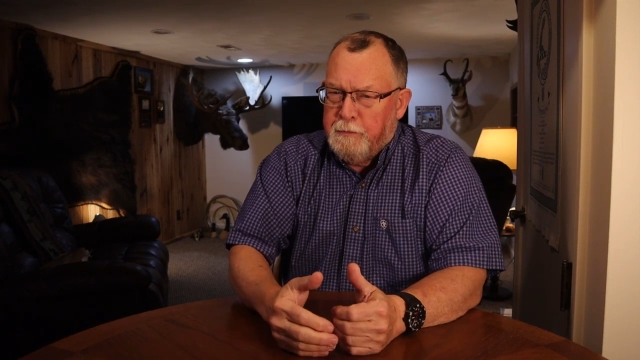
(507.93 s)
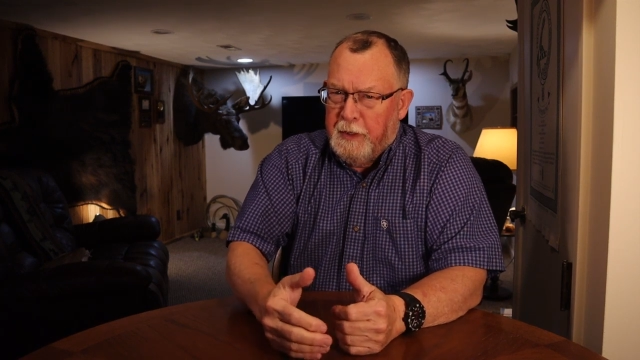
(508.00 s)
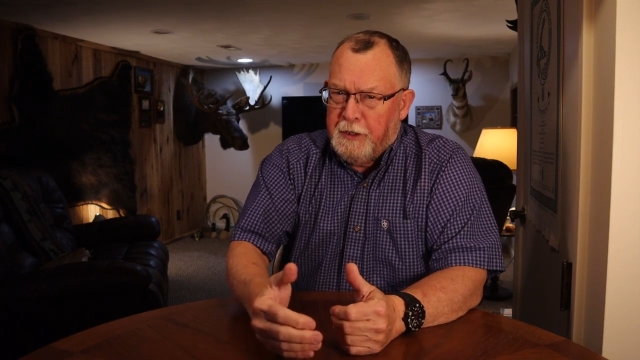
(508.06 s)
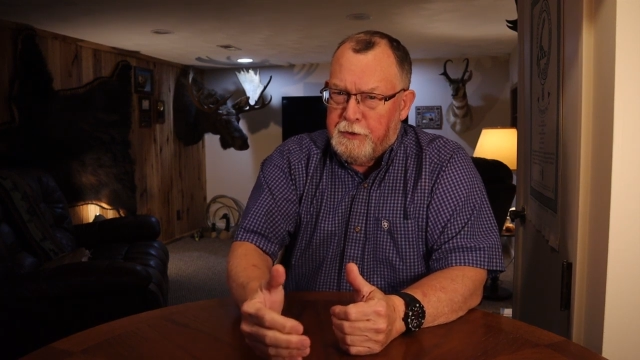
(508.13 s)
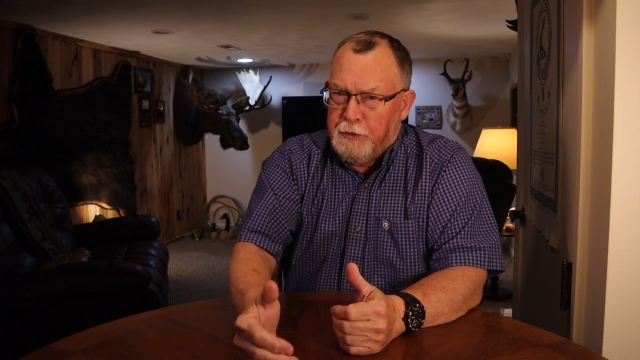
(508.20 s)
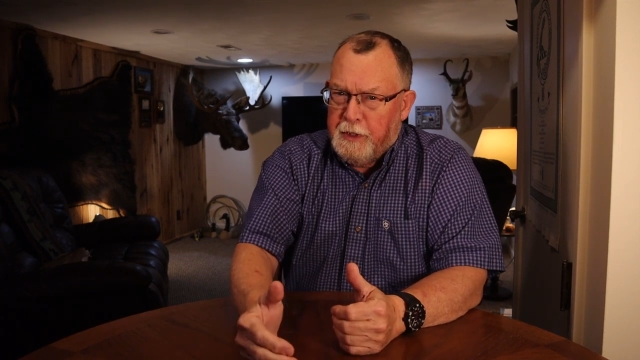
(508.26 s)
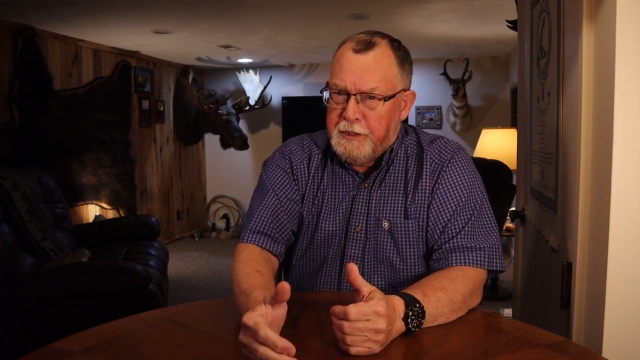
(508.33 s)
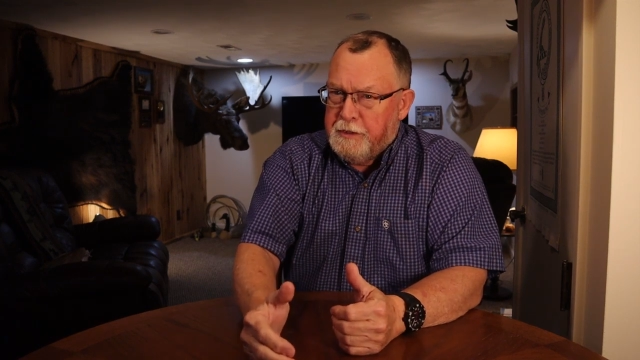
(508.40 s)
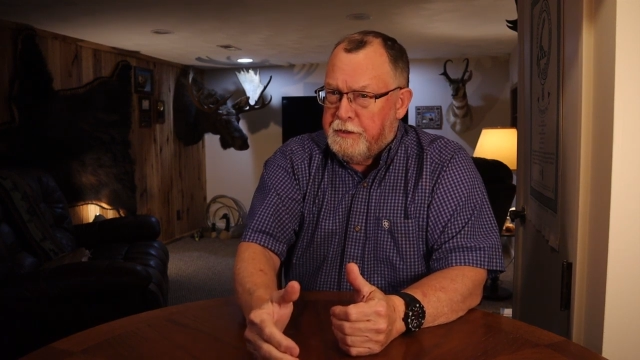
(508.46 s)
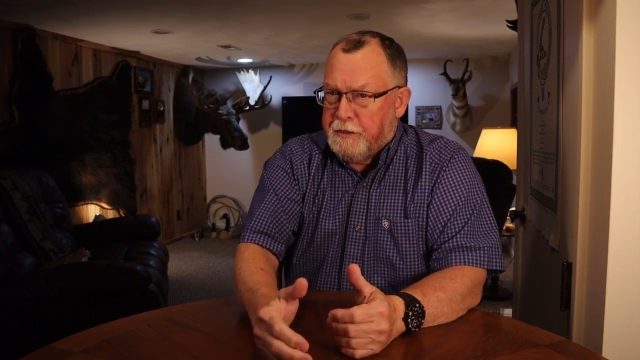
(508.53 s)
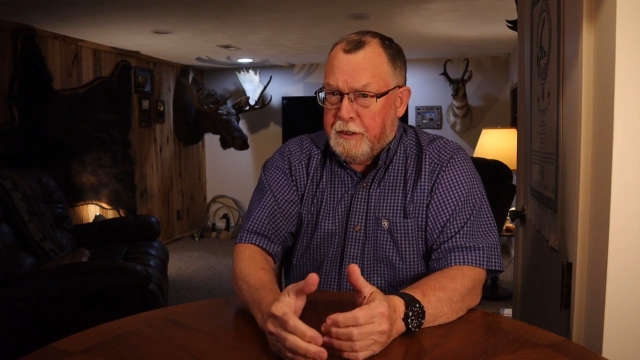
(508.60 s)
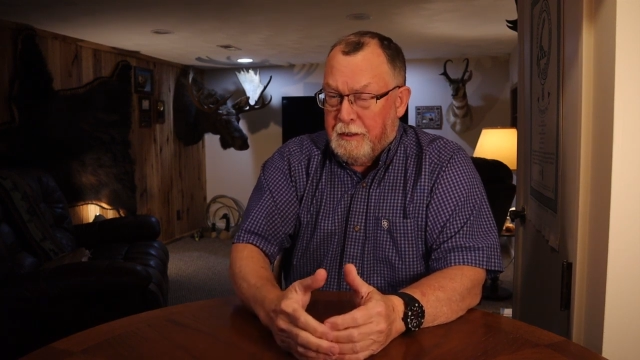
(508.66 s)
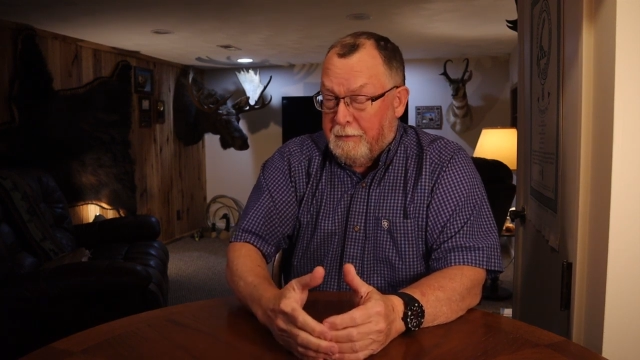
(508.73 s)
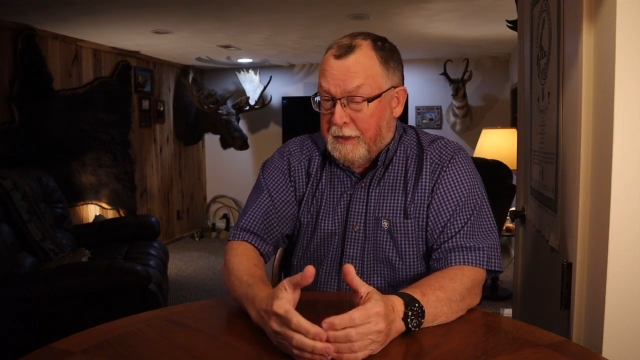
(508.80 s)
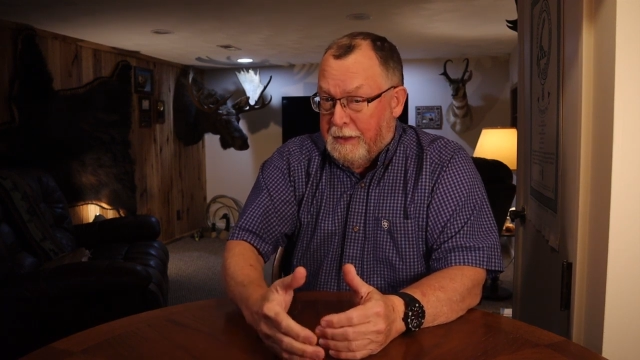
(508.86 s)
penetration is
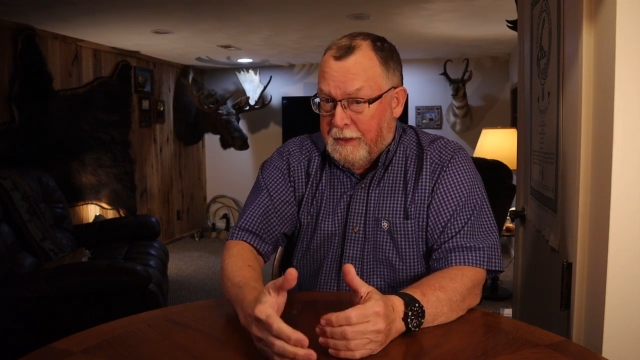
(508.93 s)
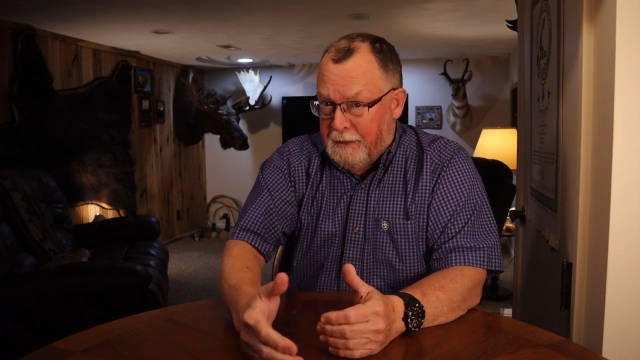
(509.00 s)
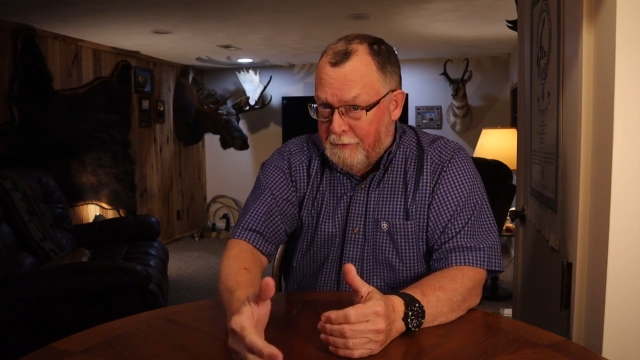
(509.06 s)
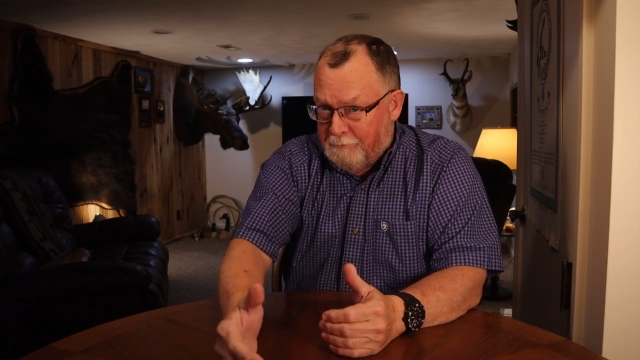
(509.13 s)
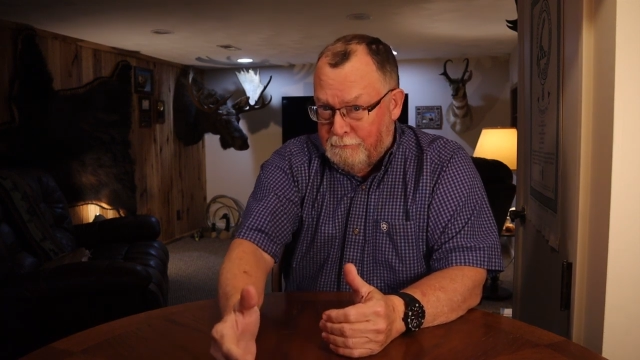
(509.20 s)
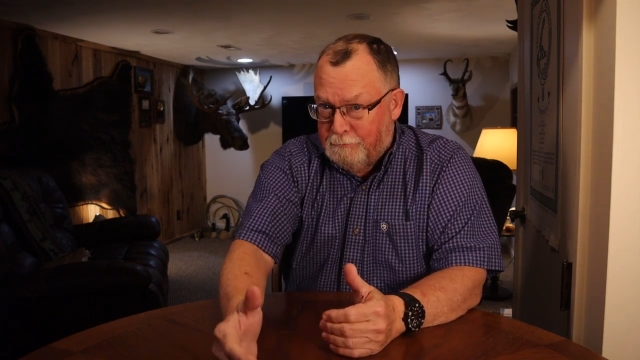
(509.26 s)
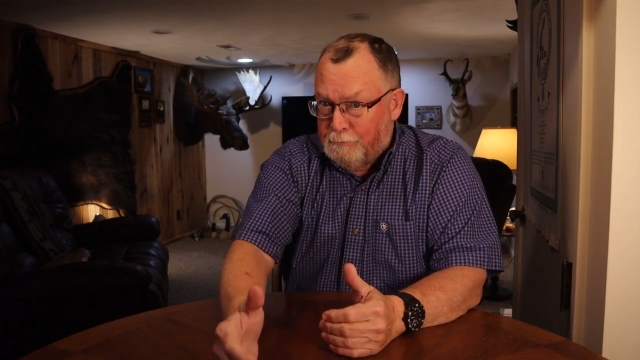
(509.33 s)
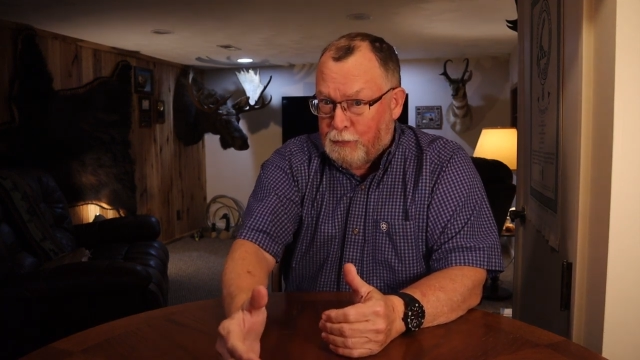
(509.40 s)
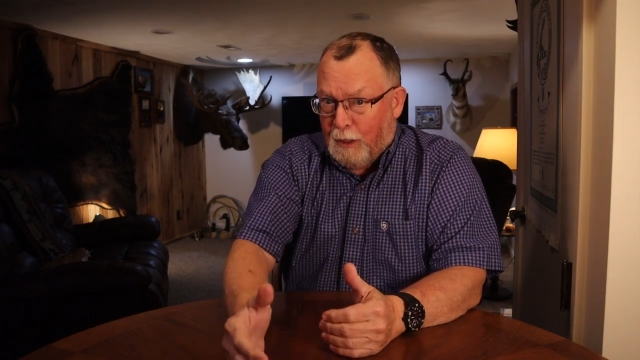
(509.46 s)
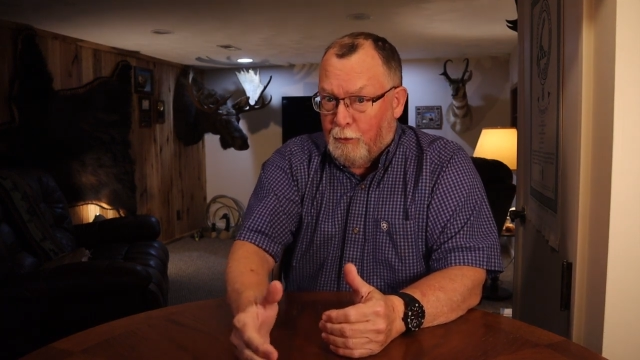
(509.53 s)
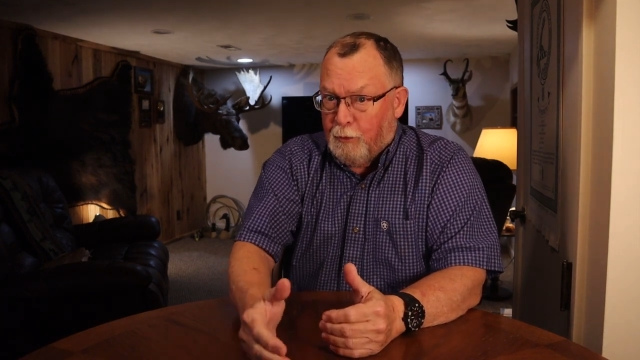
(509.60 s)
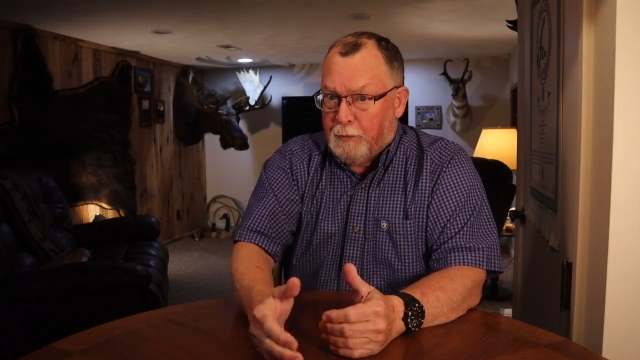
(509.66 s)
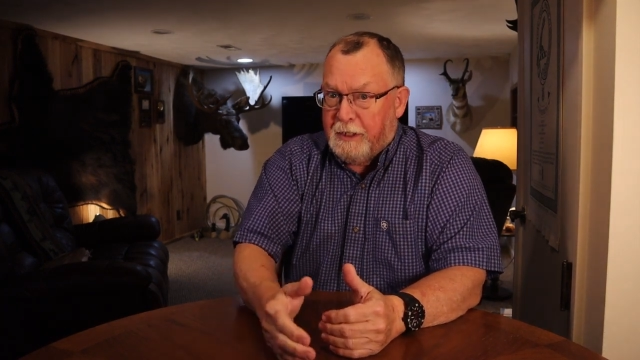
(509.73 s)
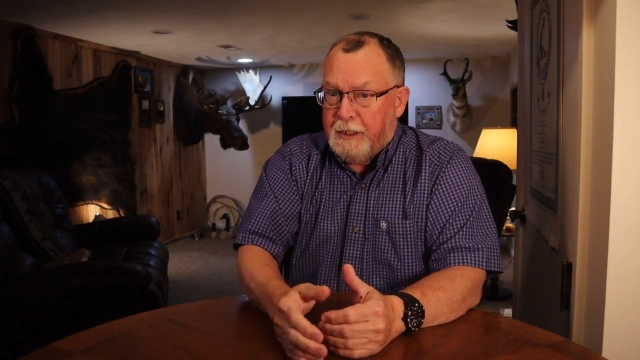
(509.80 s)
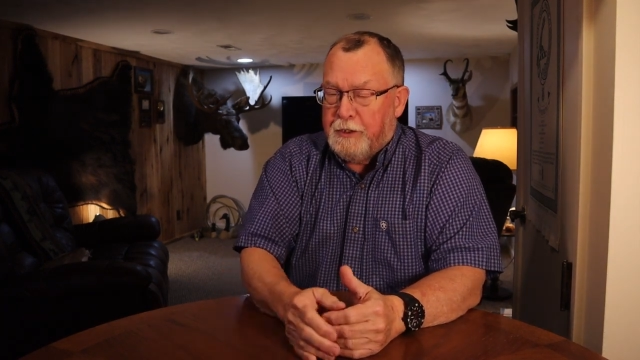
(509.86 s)
going to be
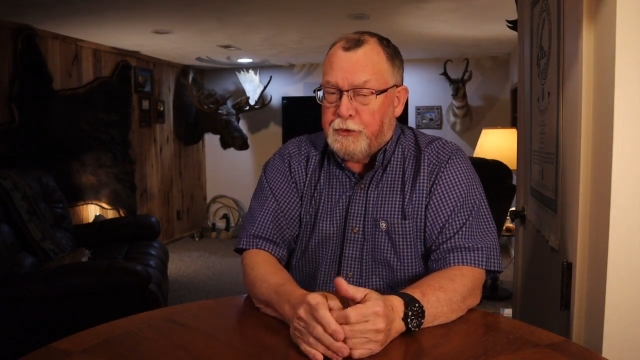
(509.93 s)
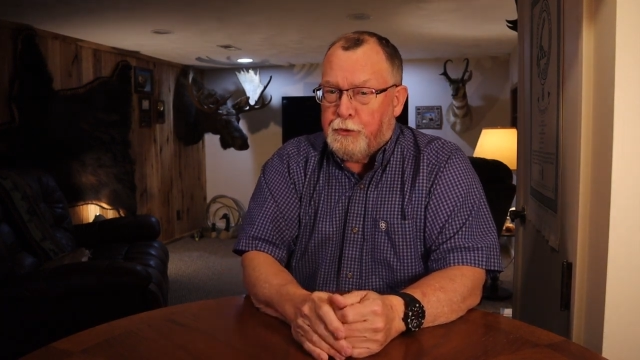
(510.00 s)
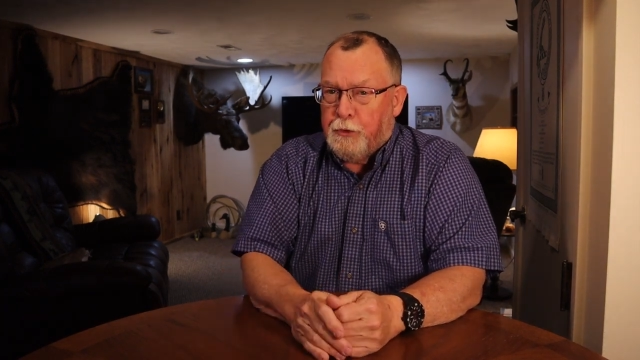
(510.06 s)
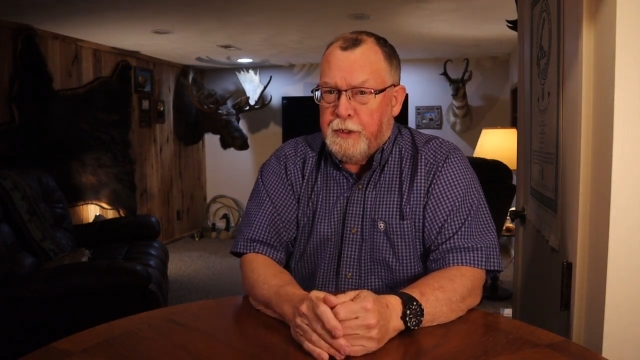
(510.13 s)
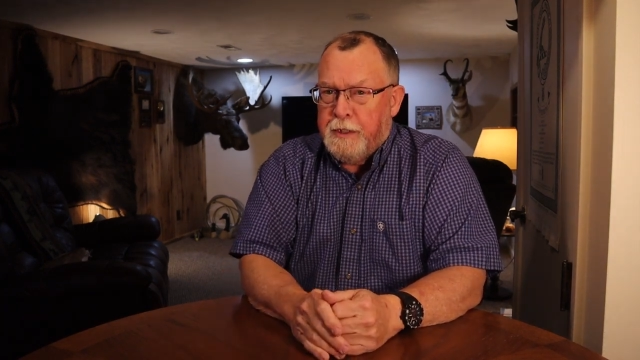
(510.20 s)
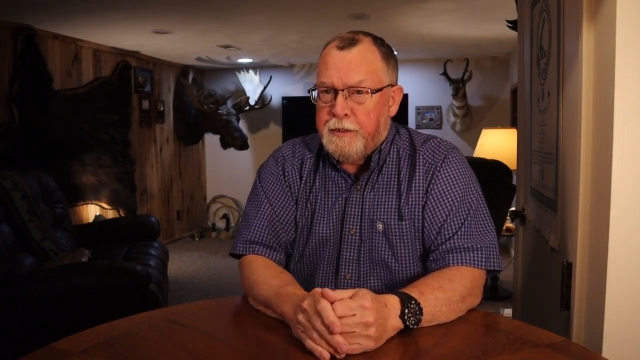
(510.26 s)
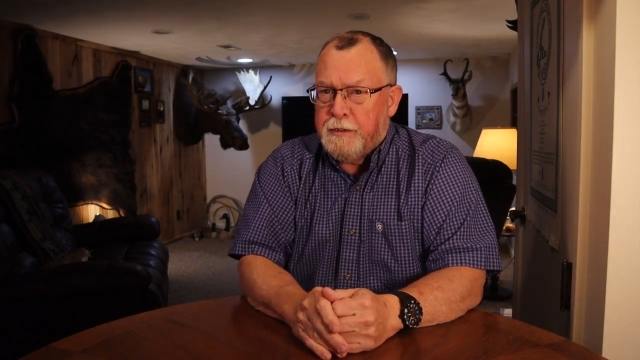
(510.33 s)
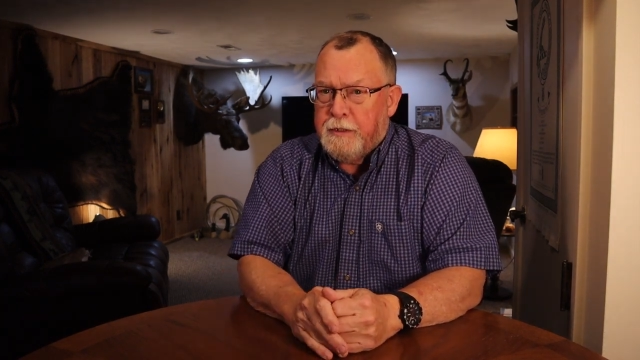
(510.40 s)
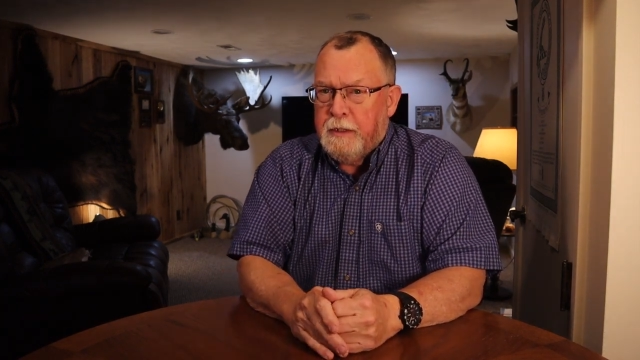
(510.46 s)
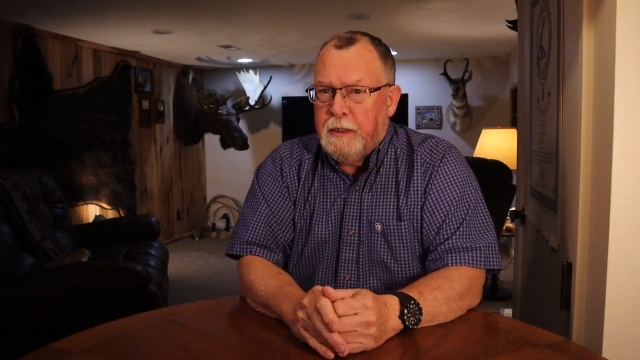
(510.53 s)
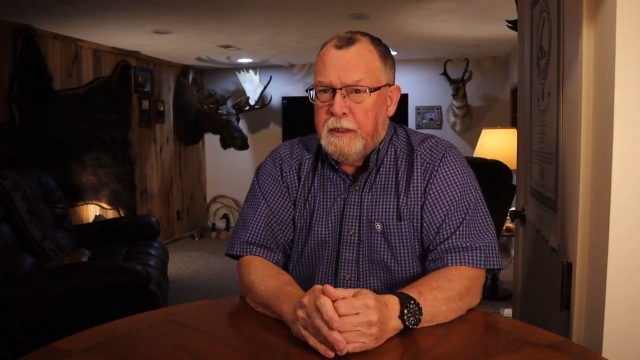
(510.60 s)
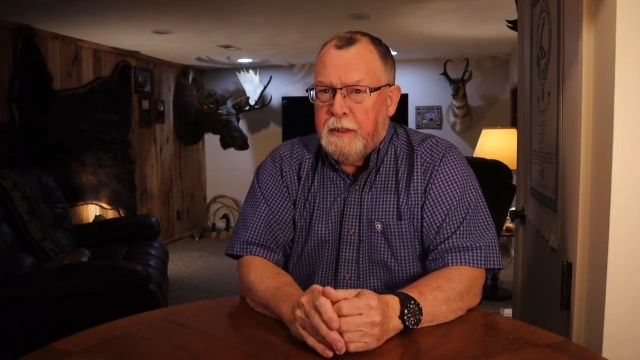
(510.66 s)
probably increased,